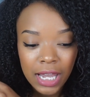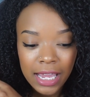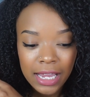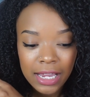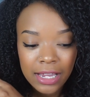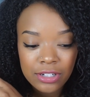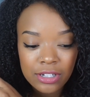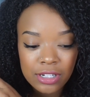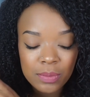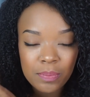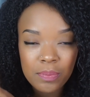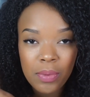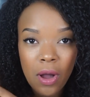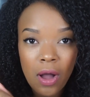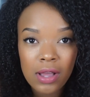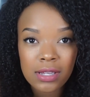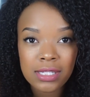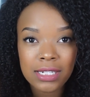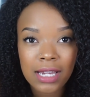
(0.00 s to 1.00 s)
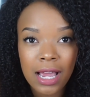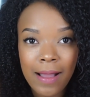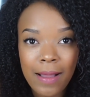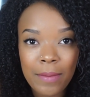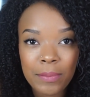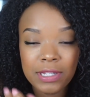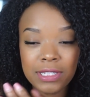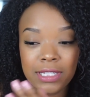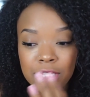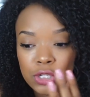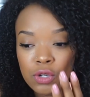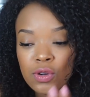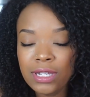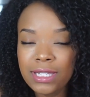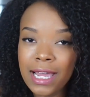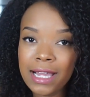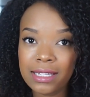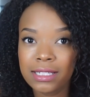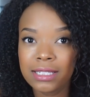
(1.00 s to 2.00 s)
like just pause time, because like you
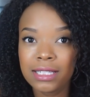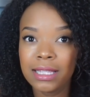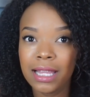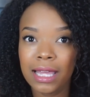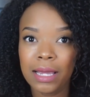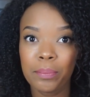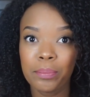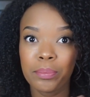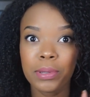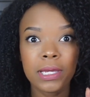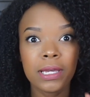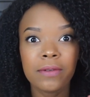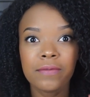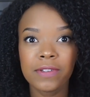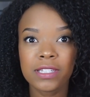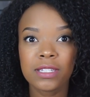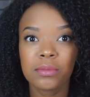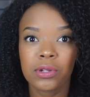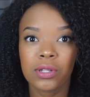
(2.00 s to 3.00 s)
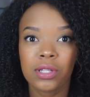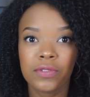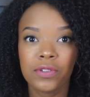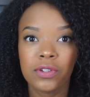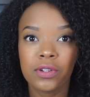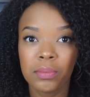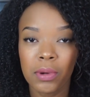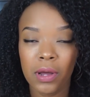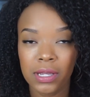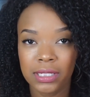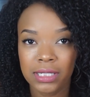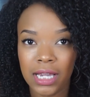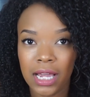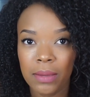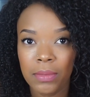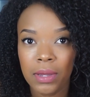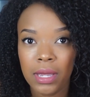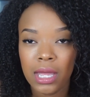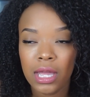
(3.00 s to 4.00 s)
could technically like be invisible if you could pause
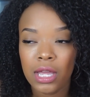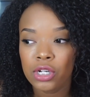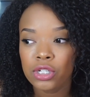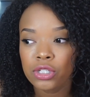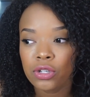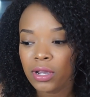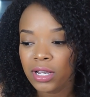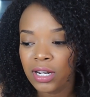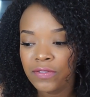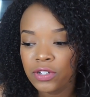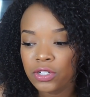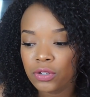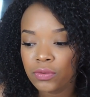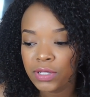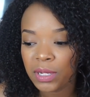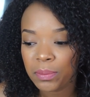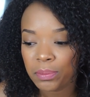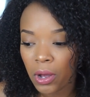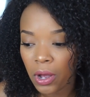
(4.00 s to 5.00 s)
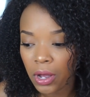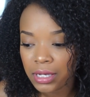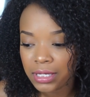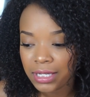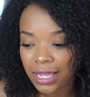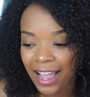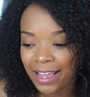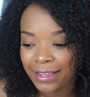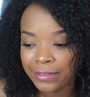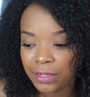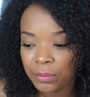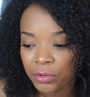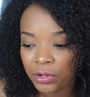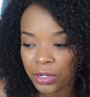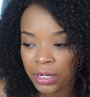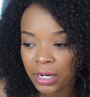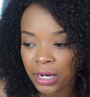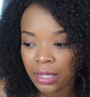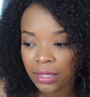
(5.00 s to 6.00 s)
time, because all you have to do is like pause, hide
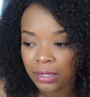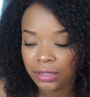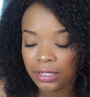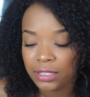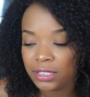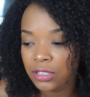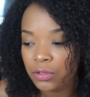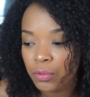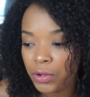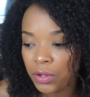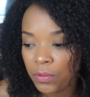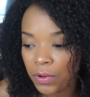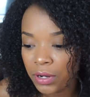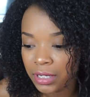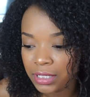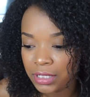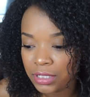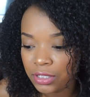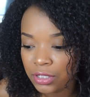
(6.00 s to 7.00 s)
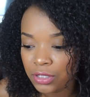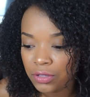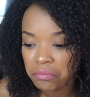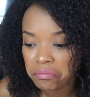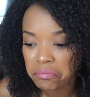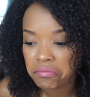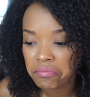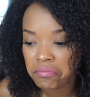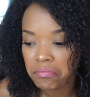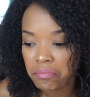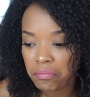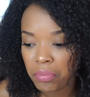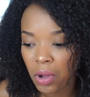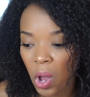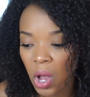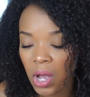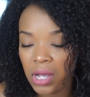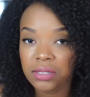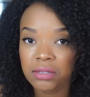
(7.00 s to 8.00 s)
somewhere, listen to what you want to listen to,
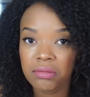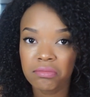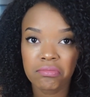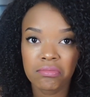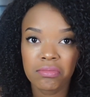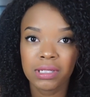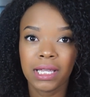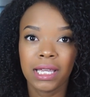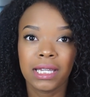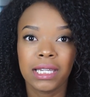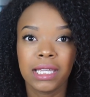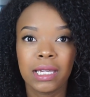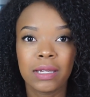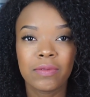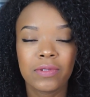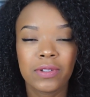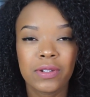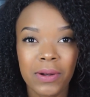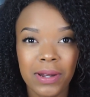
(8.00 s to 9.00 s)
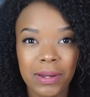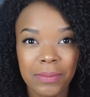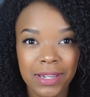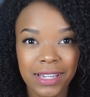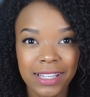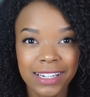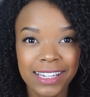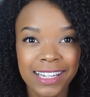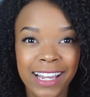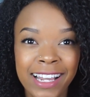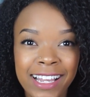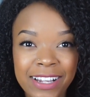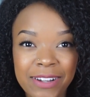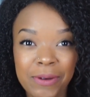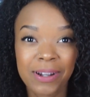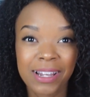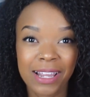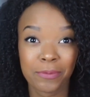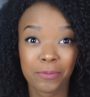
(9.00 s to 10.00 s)
pause, and leave. You know what I mean? Like,
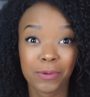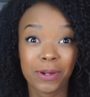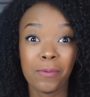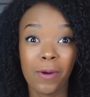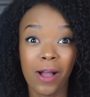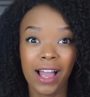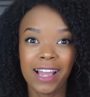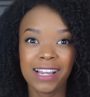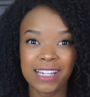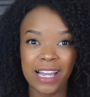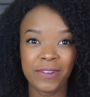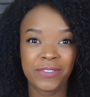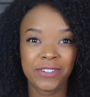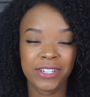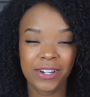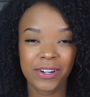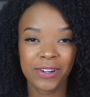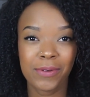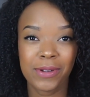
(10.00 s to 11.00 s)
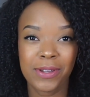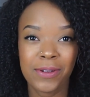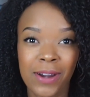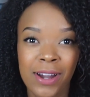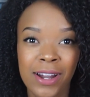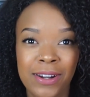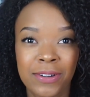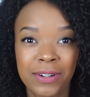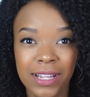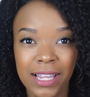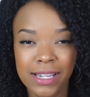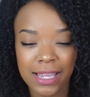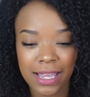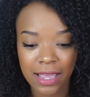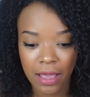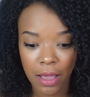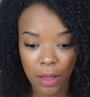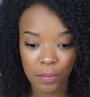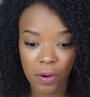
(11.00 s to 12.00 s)
or like rewind after hearing what you heard, or like
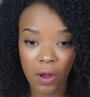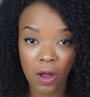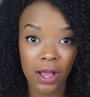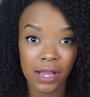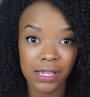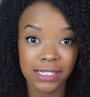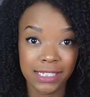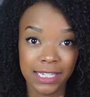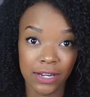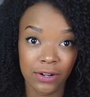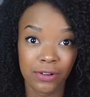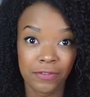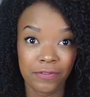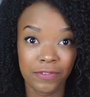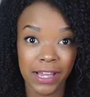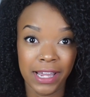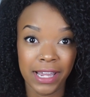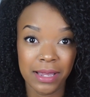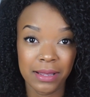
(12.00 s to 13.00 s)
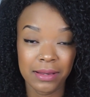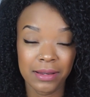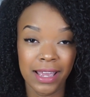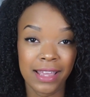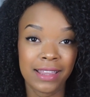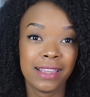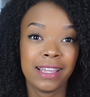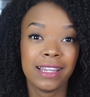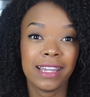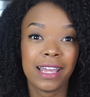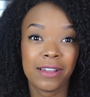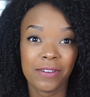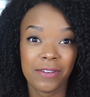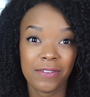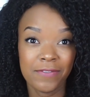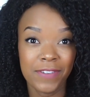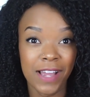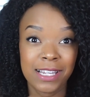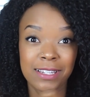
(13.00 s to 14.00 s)
pause, get on a flight, and then
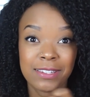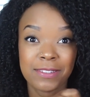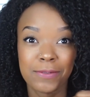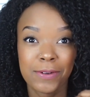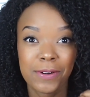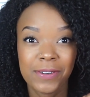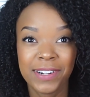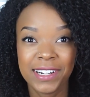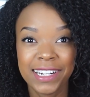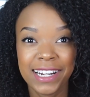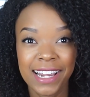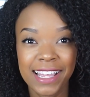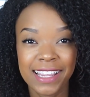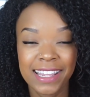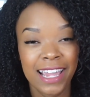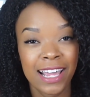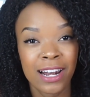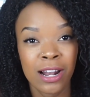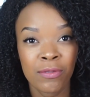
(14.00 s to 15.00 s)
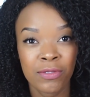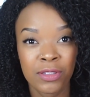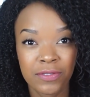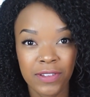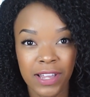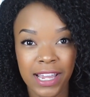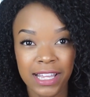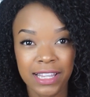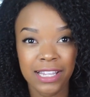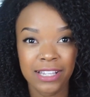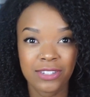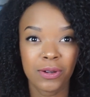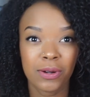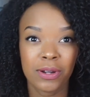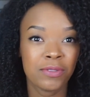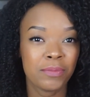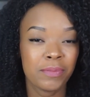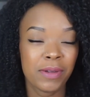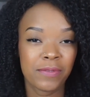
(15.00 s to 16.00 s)
like fast forward and then get off the flight and like
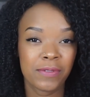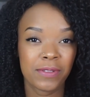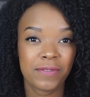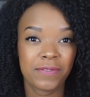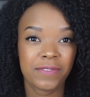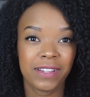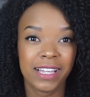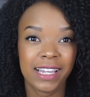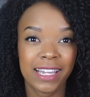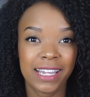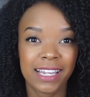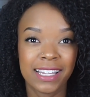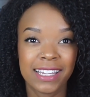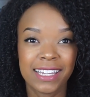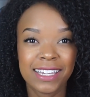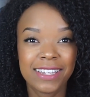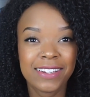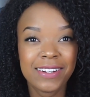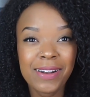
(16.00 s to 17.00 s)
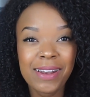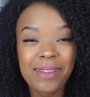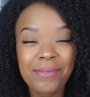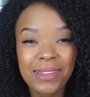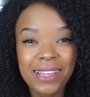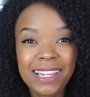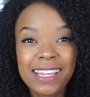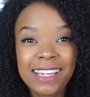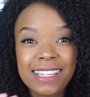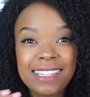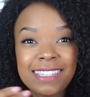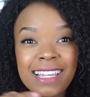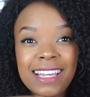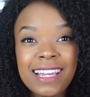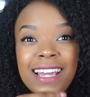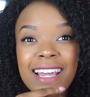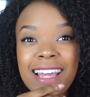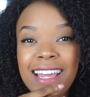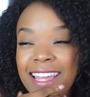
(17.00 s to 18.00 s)
don't even pay for the flight. You know what I mean? Like,
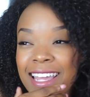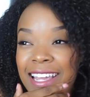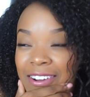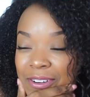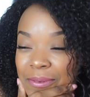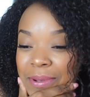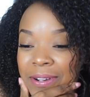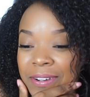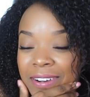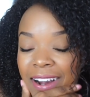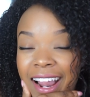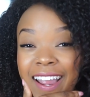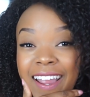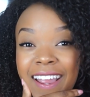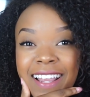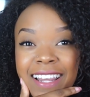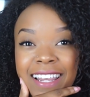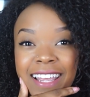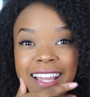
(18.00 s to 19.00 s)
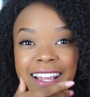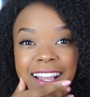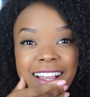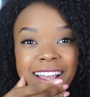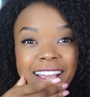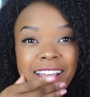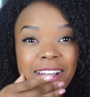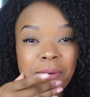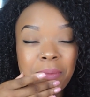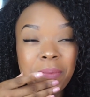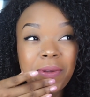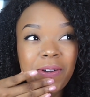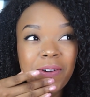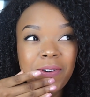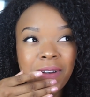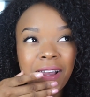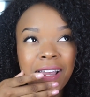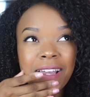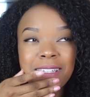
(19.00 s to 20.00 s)
it would be great. Like, it would be
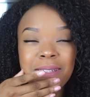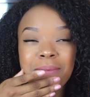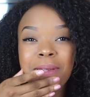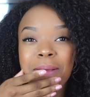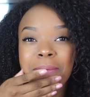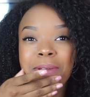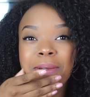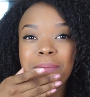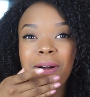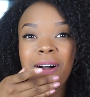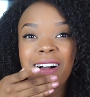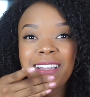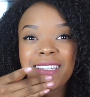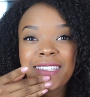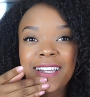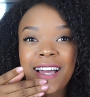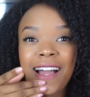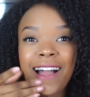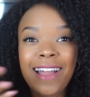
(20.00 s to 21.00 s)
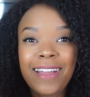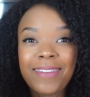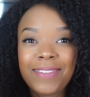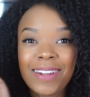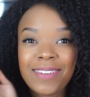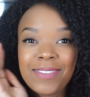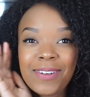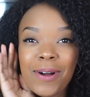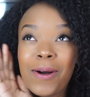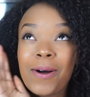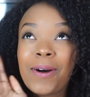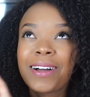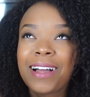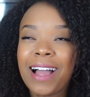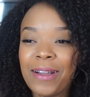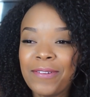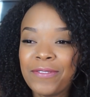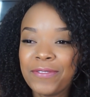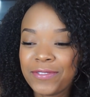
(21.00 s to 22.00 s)
great to be able to pause time. And
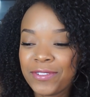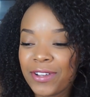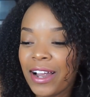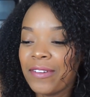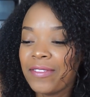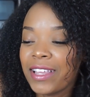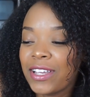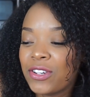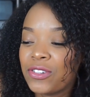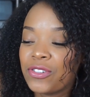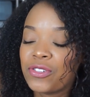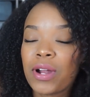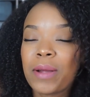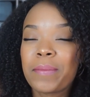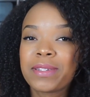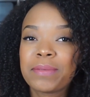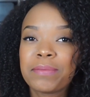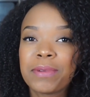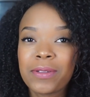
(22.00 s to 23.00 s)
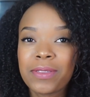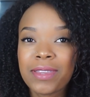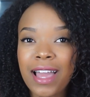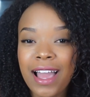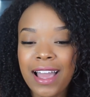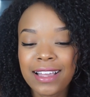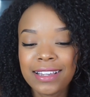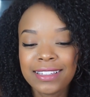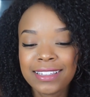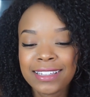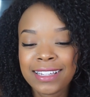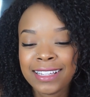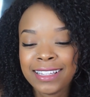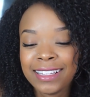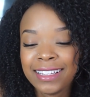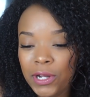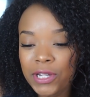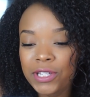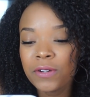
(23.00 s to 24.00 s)
I've like dreamt about that.
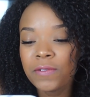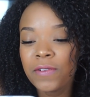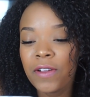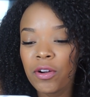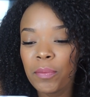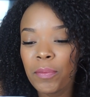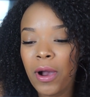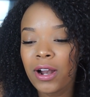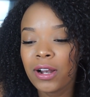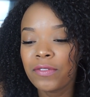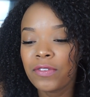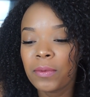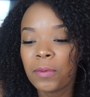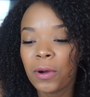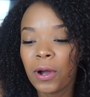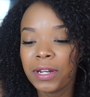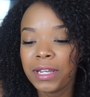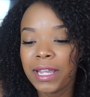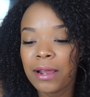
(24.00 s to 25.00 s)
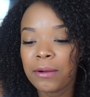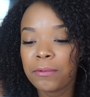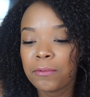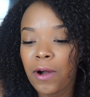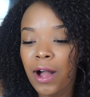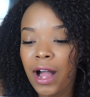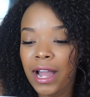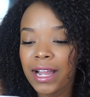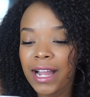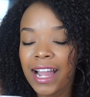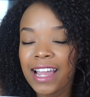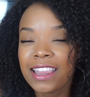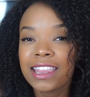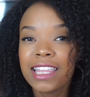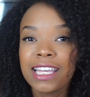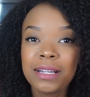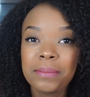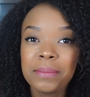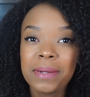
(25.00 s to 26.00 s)
What is your favorite part of your body and why? I
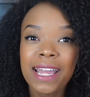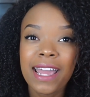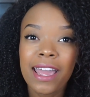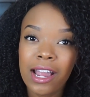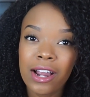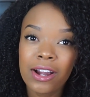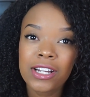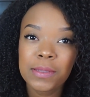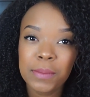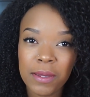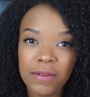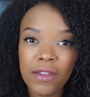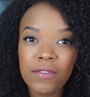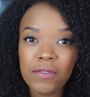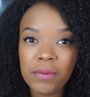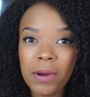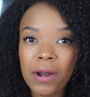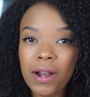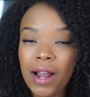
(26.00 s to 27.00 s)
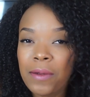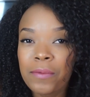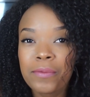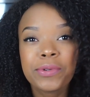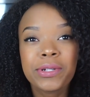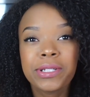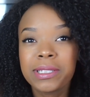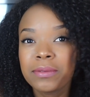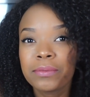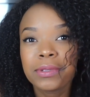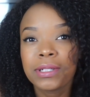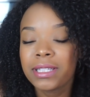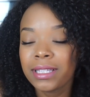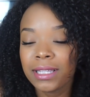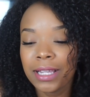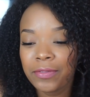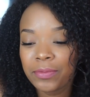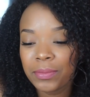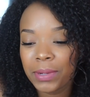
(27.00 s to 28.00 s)
think my hair is my favorite part. I really
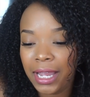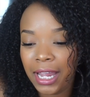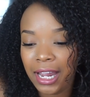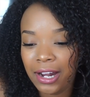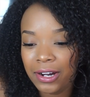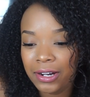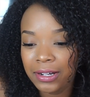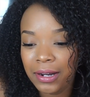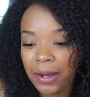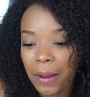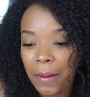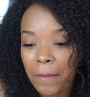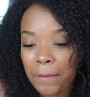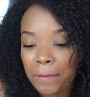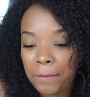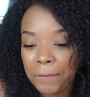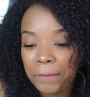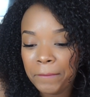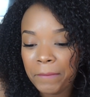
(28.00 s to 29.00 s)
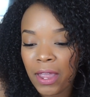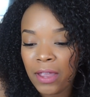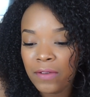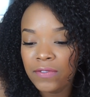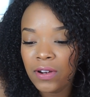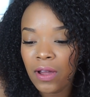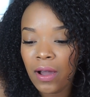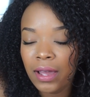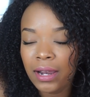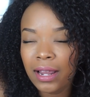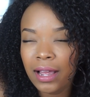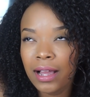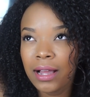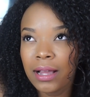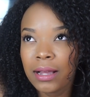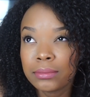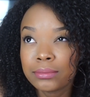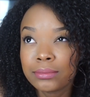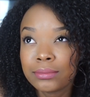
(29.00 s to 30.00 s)
love my hair. If not,
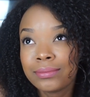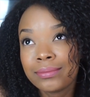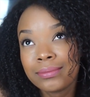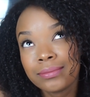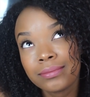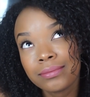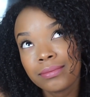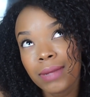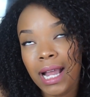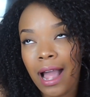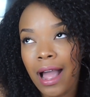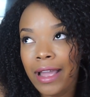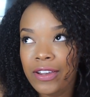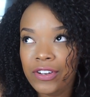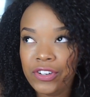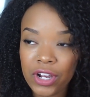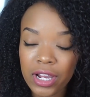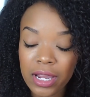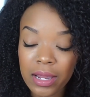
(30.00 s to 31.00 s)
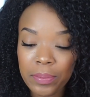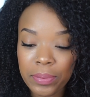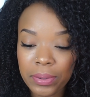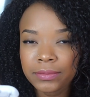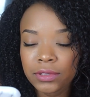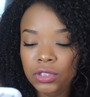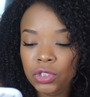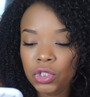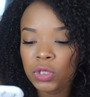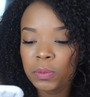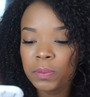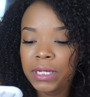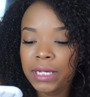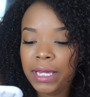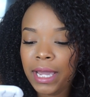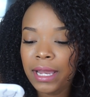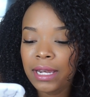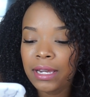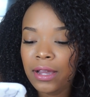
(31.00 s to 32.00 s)
my eye shape. Do you
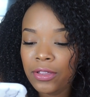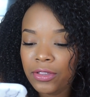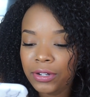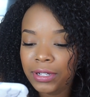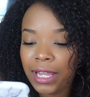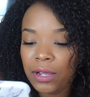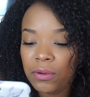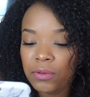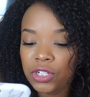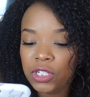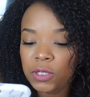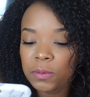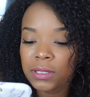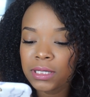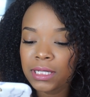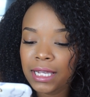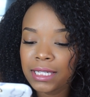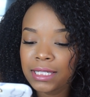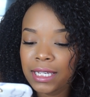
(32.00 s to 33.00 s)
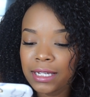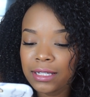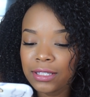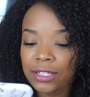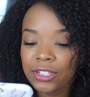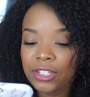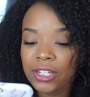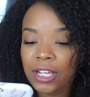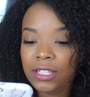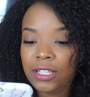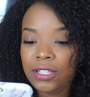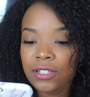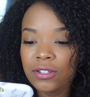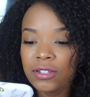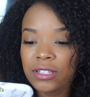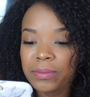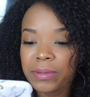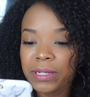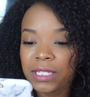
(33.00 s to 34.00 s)
speak any other languages besides English? Yes, I
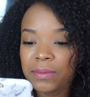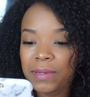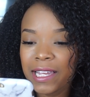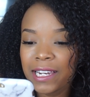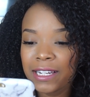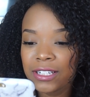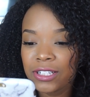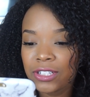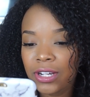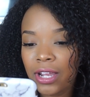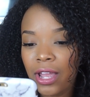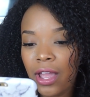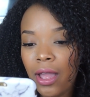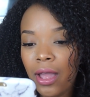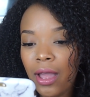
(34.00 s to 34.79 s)
do. I speak Spanish.